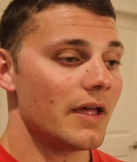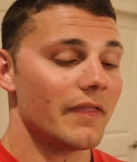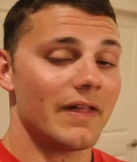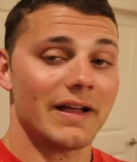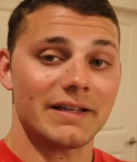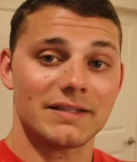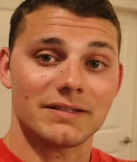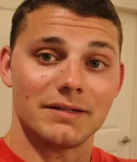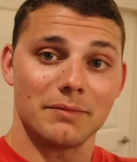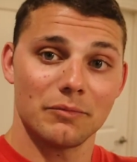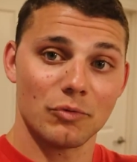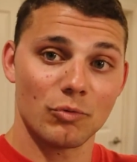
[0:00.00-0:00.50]

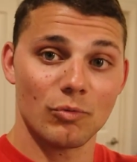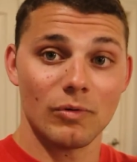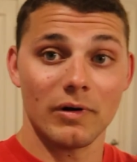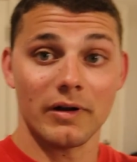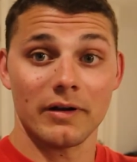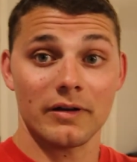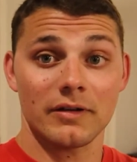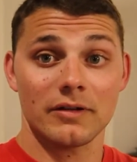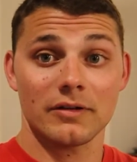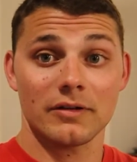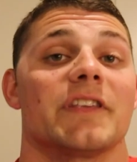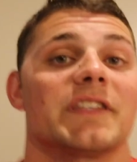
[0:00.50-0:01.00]
That's number
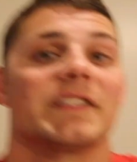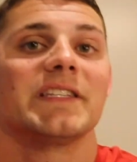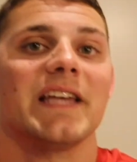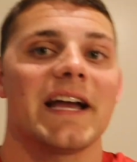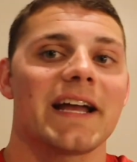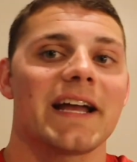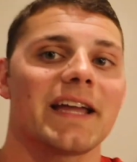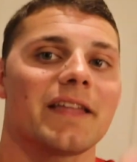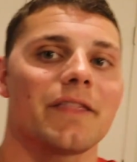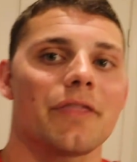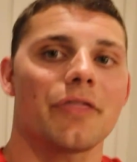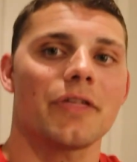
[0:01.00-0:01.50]
one.
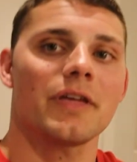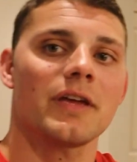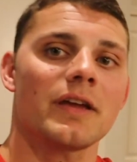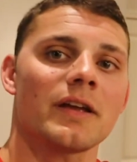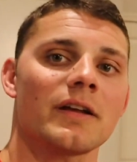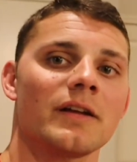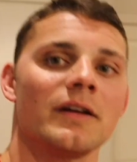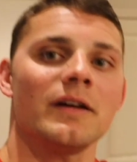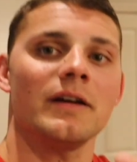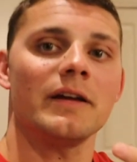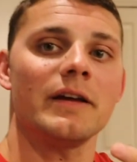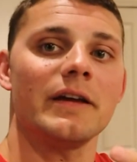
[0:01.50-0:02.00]
second
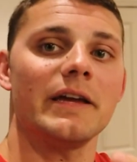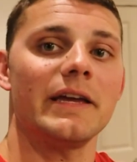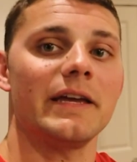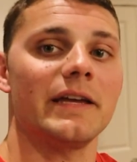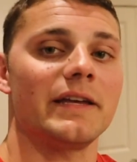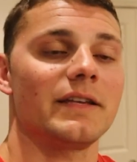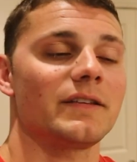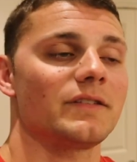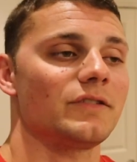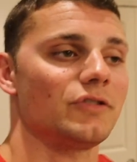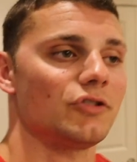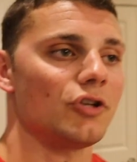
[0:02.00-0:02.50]
thing
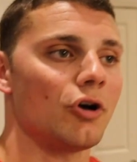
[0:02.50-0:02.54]
is,